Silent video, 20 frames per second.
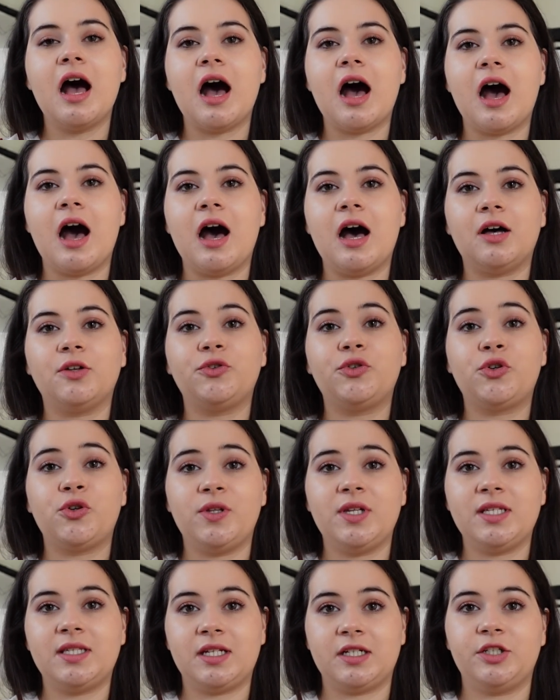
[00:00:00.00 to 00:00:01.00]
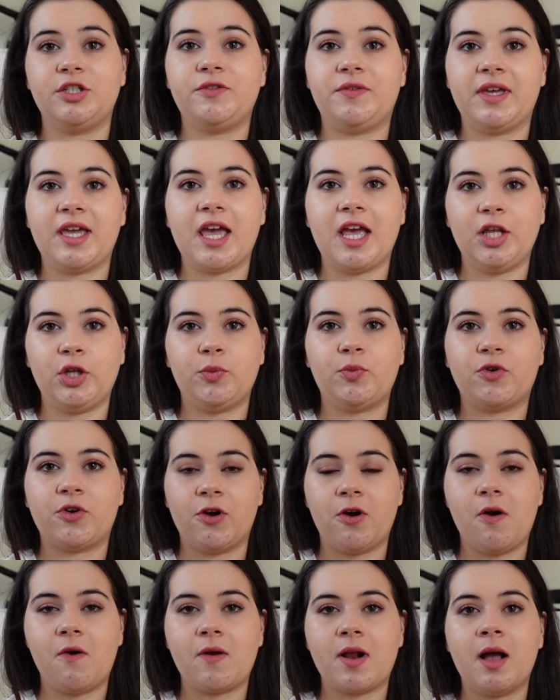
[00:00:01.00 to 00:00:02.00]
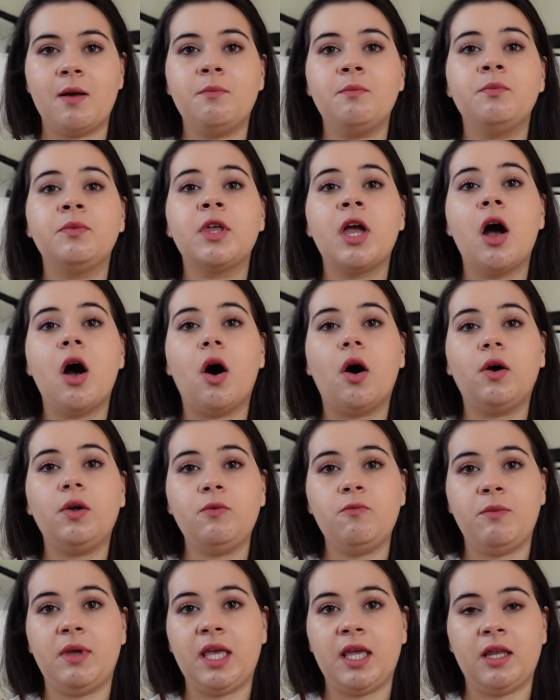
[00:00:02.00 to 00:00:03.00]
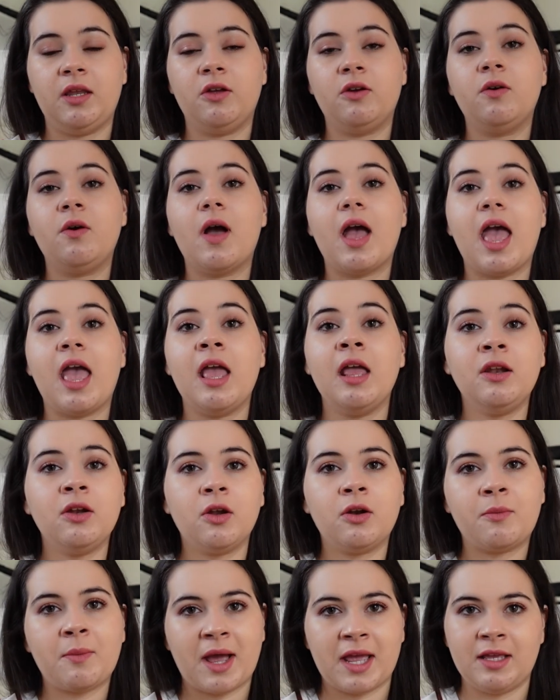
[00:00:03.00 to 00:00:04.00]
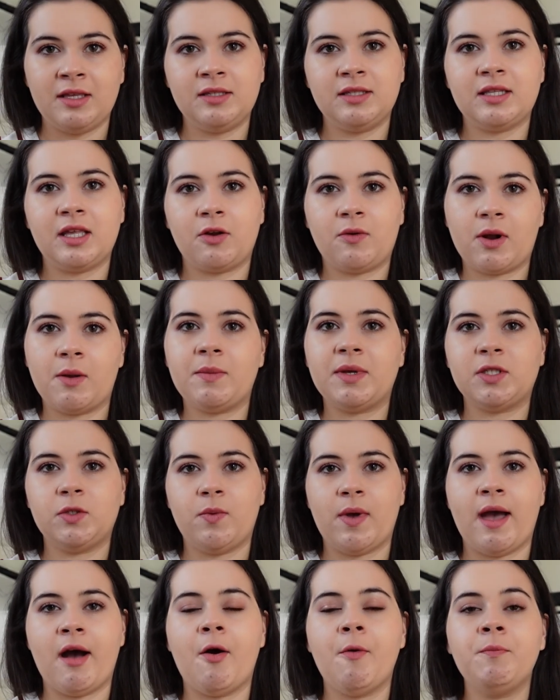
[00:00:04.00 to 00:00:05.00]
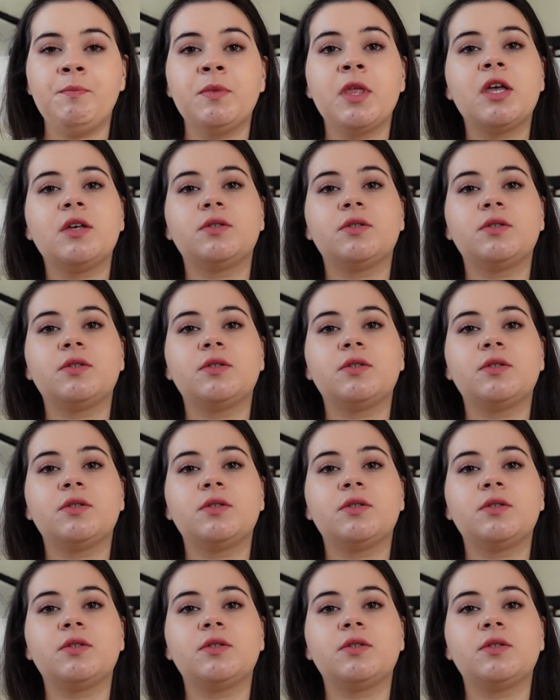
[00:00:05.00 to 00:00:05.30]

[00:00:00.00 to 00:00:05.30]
uh, through the certificate program on Medium and on my Instagram as well.